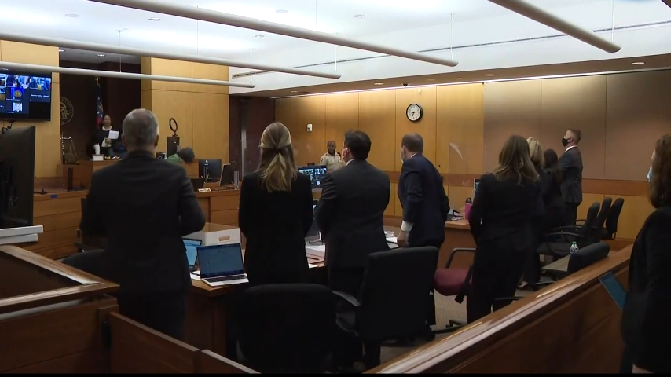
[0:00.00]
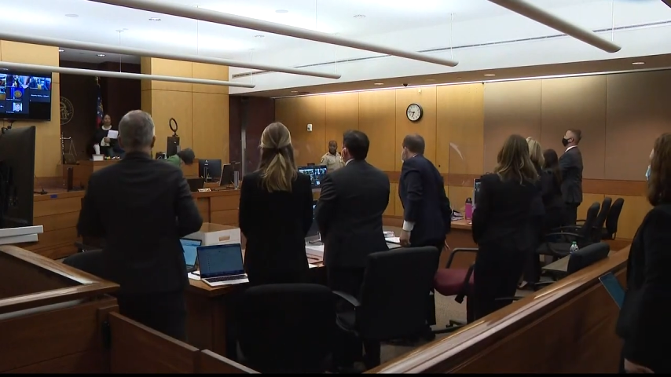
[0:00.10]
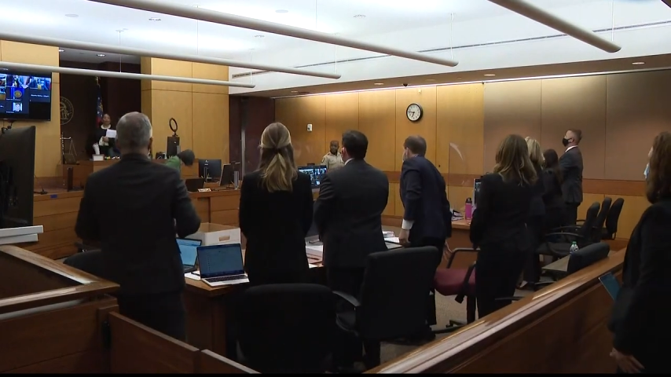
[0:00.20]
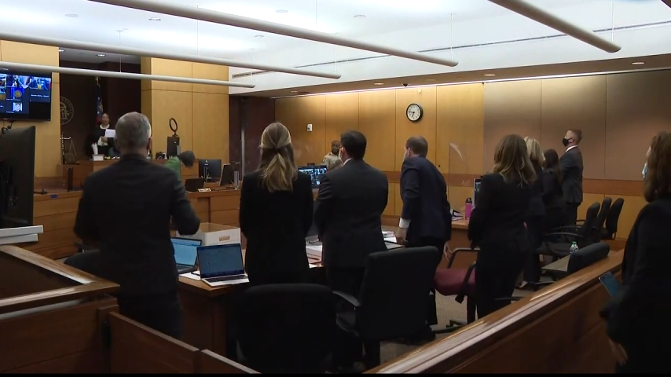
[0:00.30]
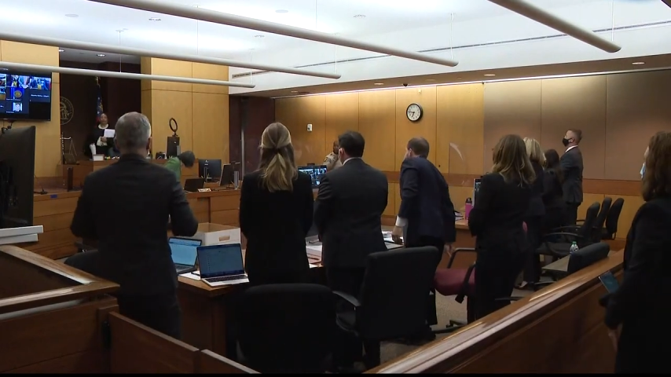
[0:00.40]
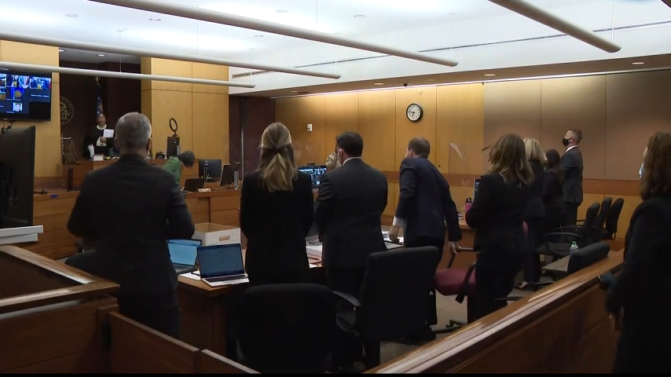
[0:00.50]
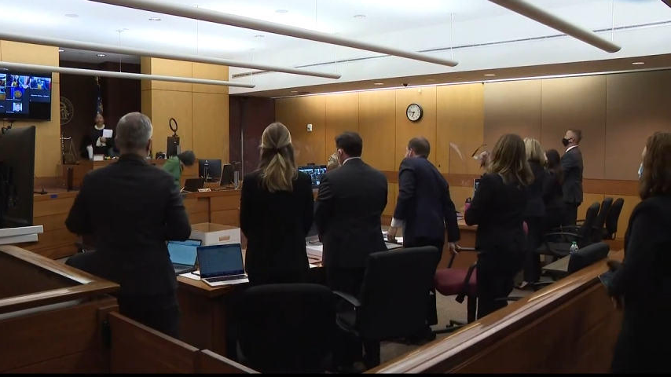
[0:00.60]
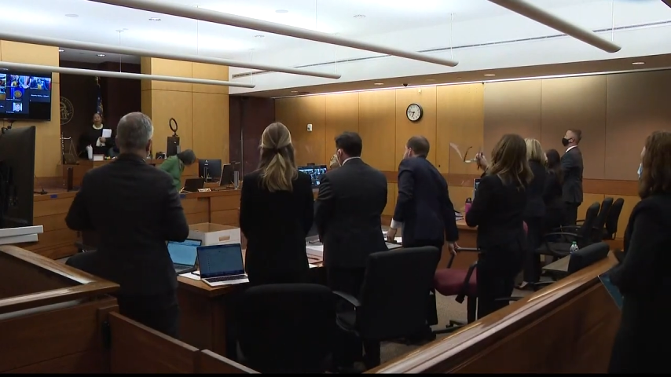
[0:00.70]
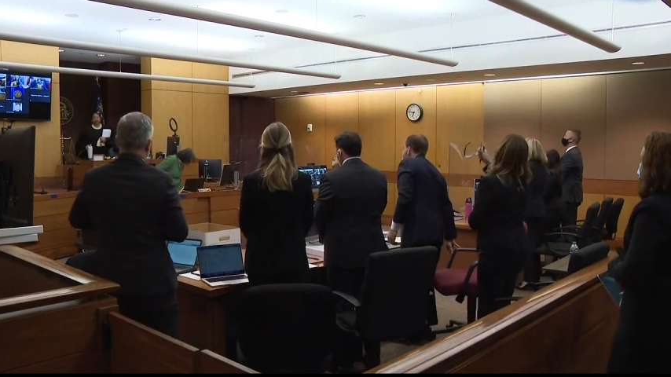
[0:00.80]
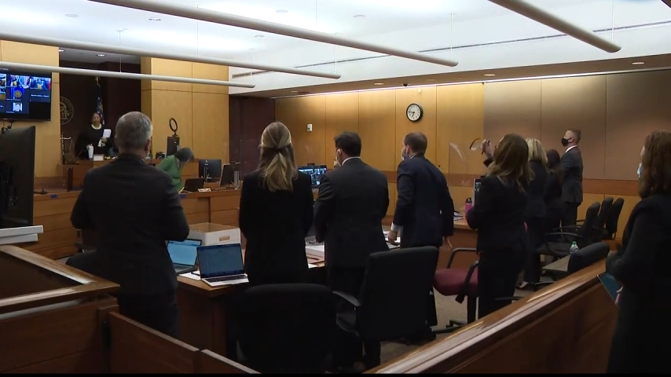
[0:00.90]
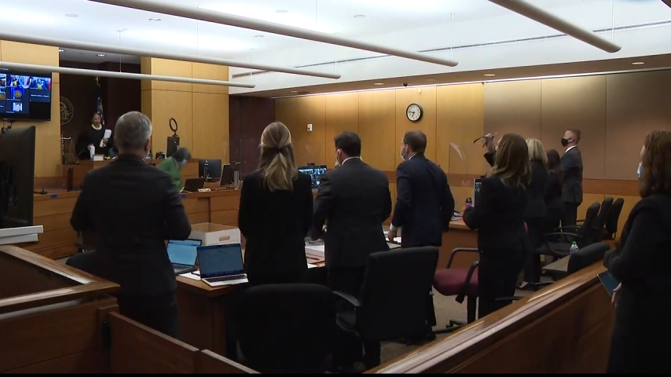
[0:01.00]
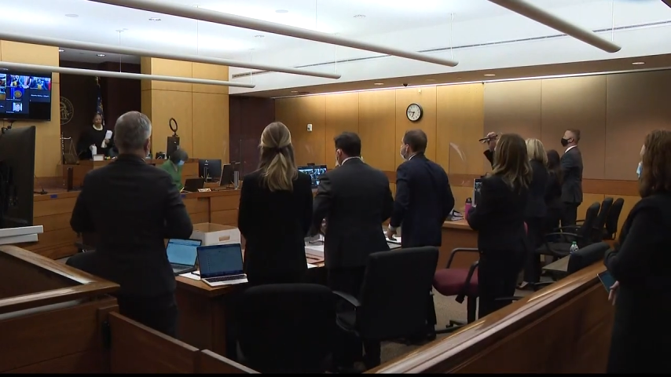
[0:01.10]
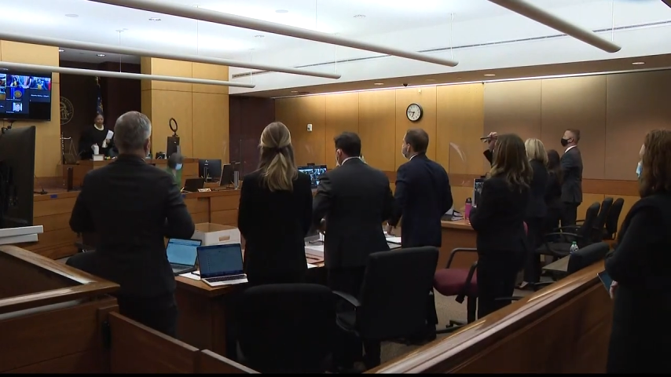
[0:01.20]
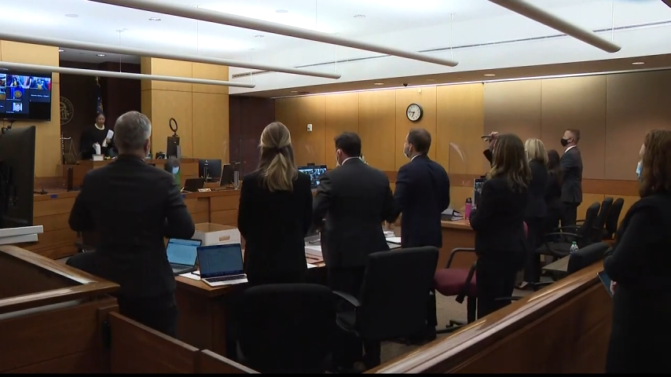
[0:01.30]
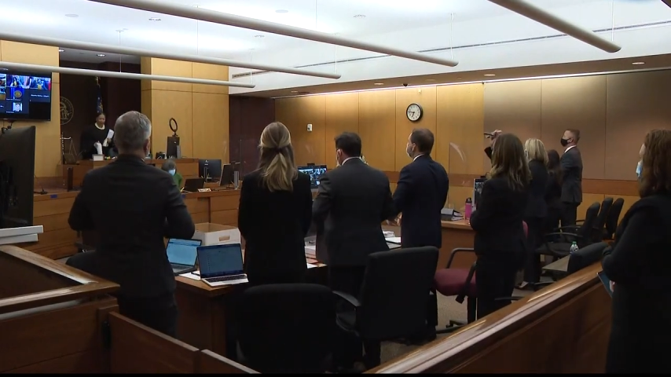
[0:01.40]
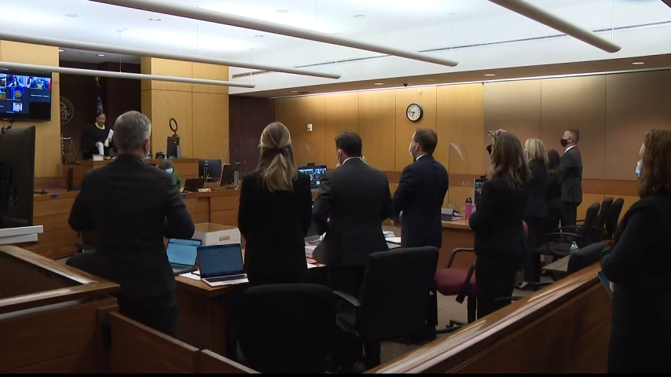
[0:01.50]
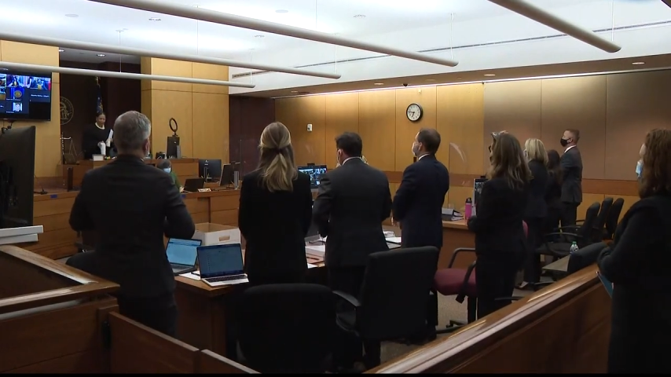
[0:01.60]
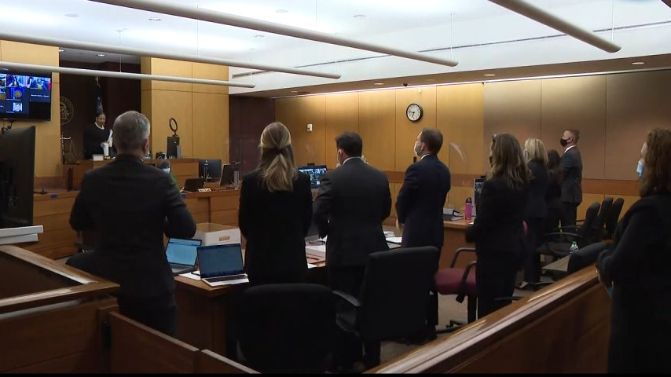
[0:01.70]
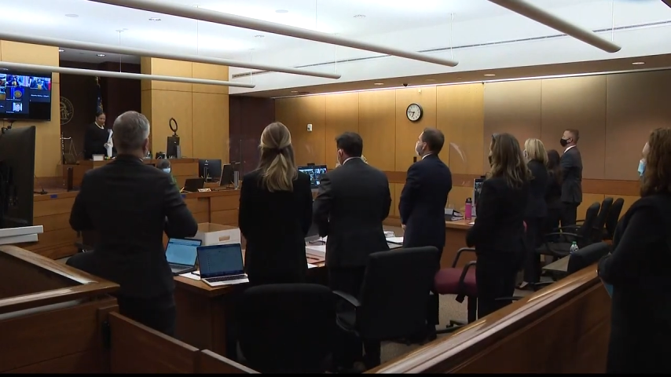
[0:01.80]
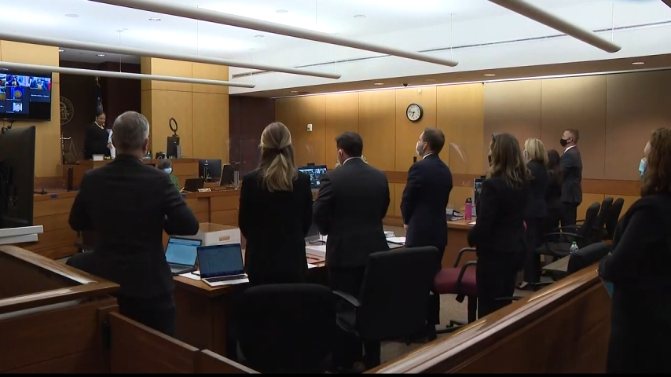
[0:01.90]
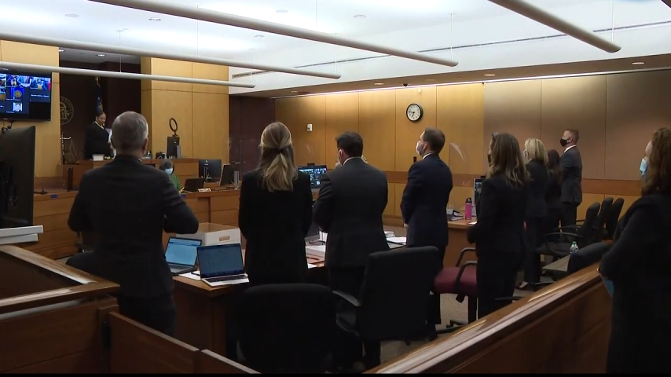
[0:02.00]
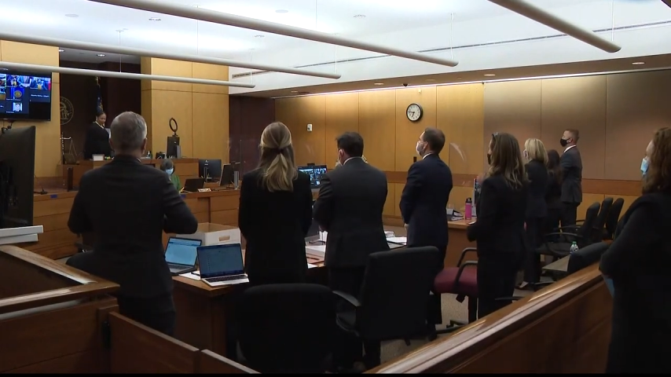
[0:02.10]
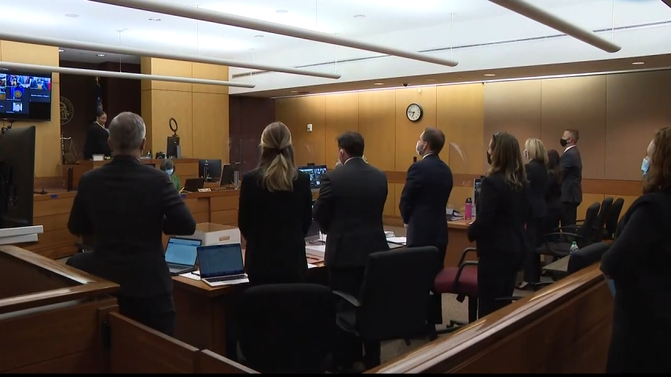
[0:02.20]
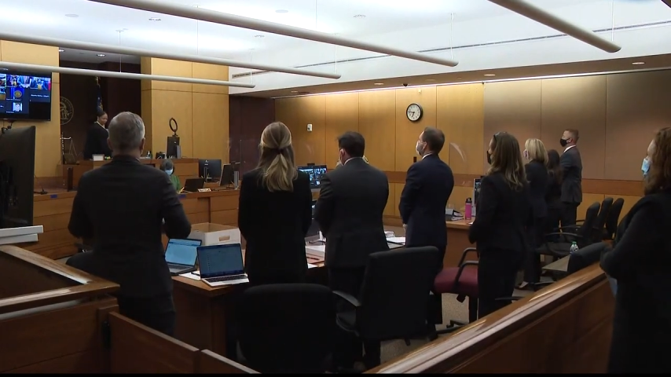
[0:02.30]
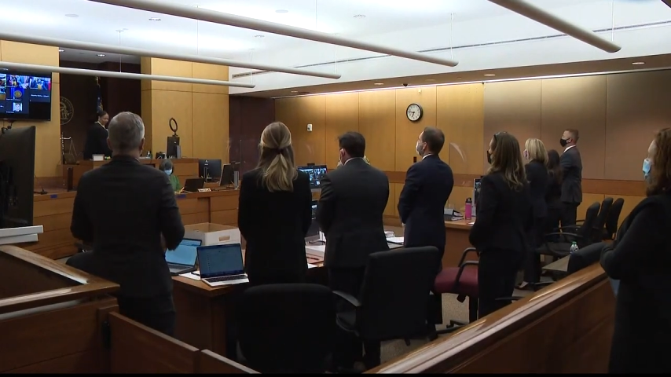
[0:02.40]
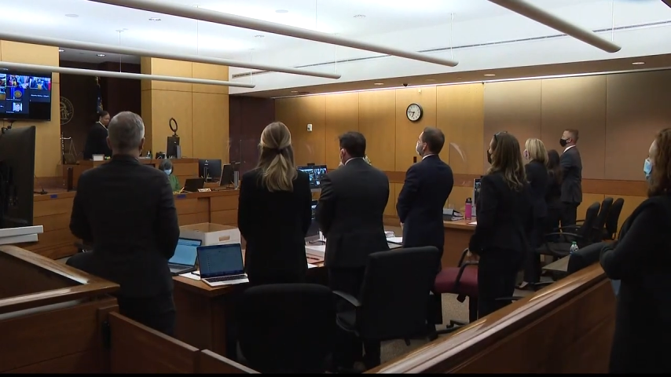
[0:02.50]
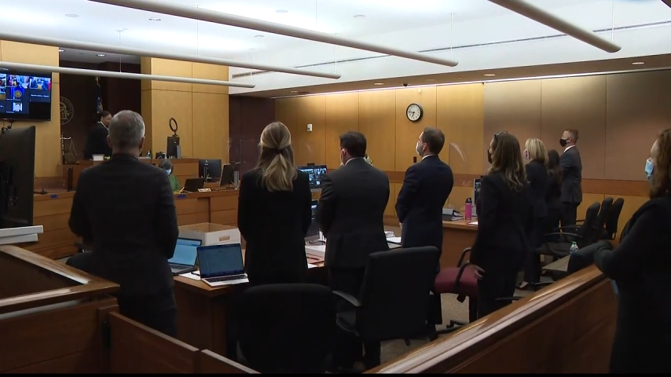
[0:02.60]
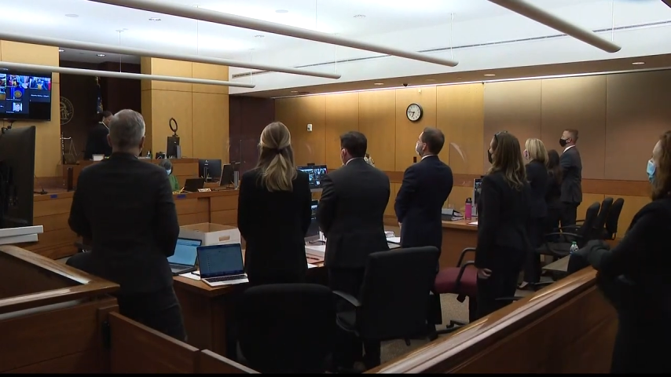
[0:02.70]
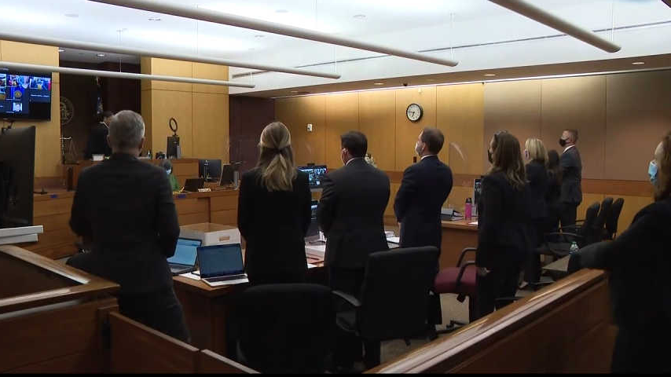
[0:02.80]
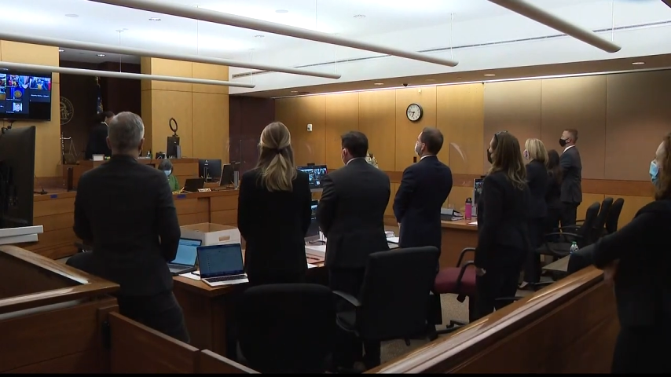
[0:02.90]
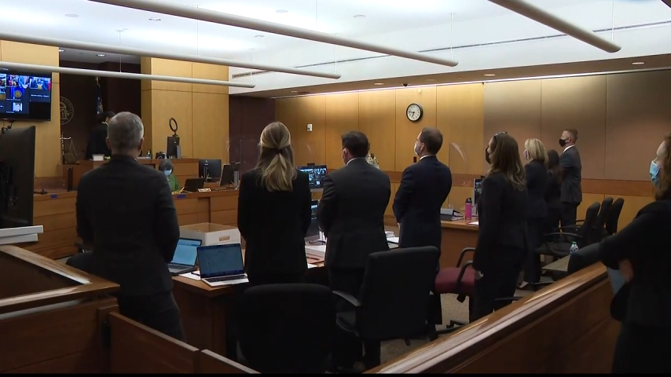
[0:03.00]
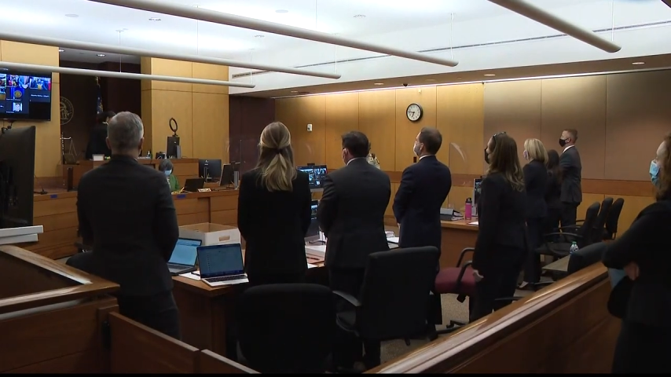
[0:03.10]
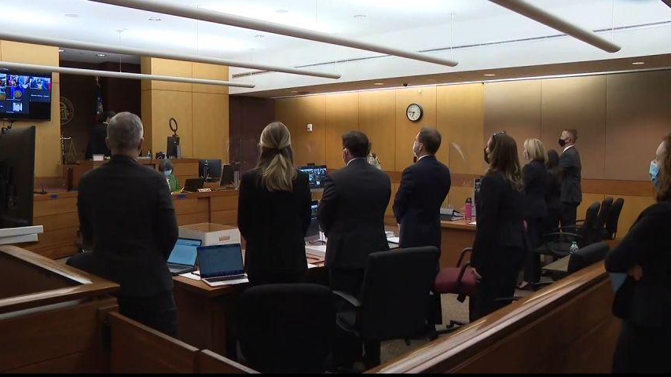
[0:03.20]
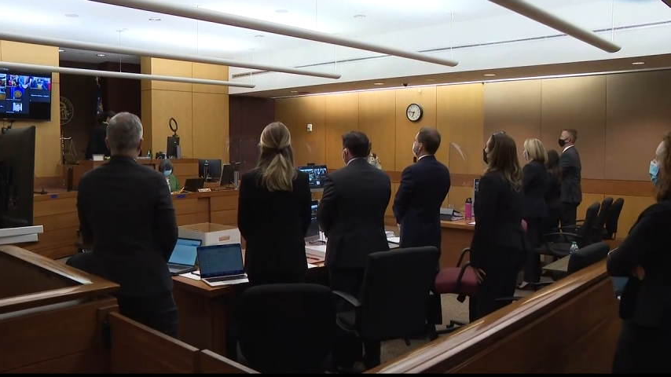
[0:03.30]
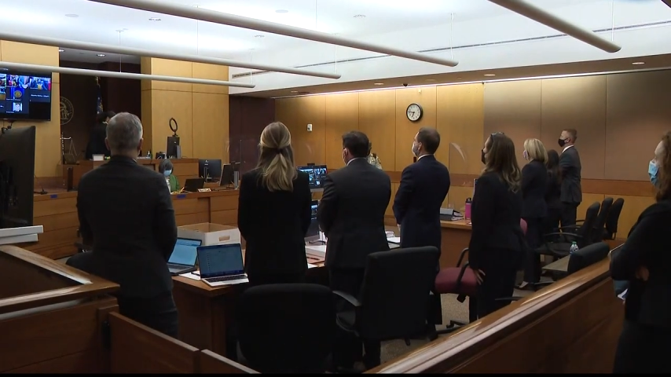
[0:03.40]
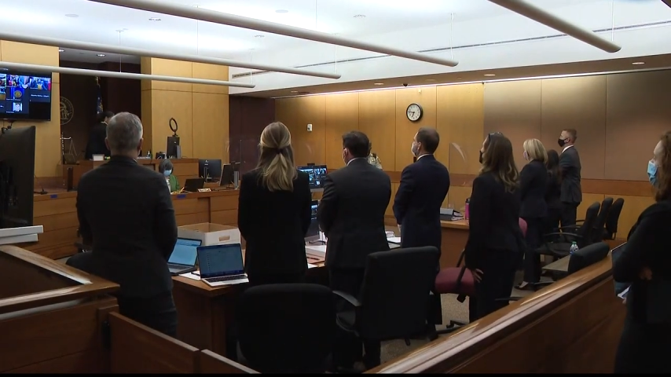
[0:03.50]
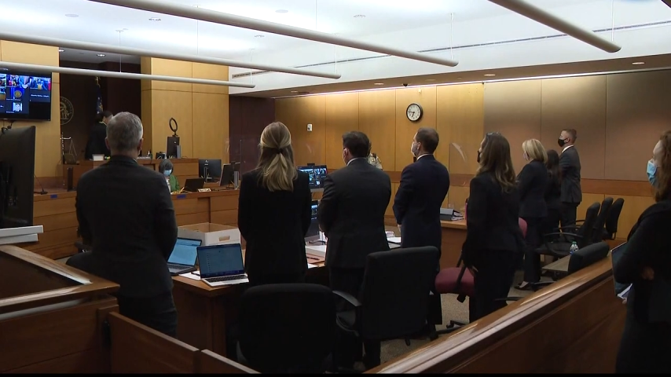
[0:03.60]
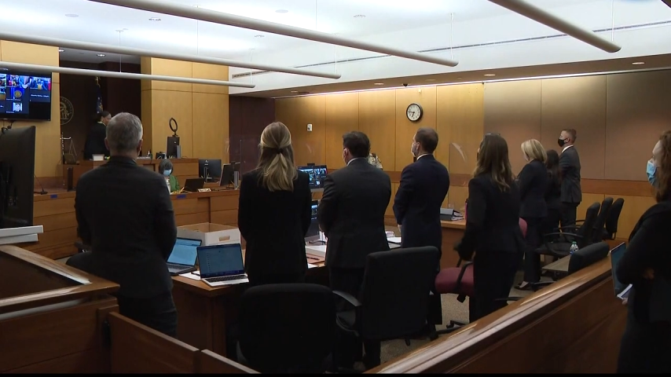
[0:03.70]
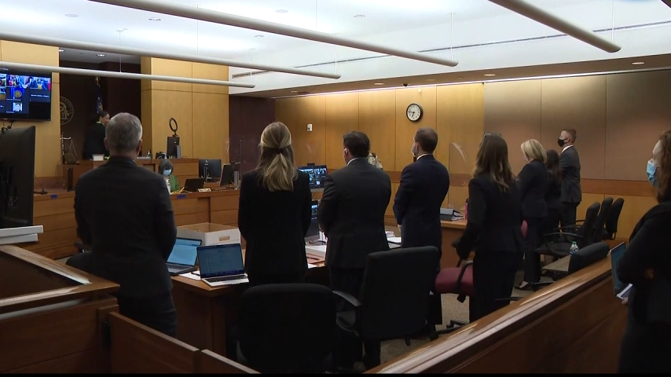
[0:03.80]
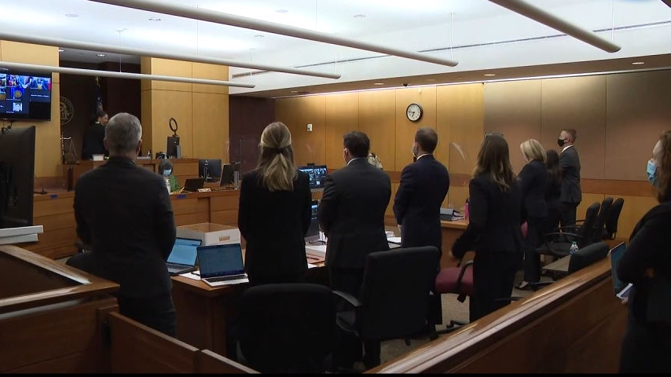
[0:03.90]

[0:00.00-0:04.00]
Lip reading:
[unreadable: no face in view]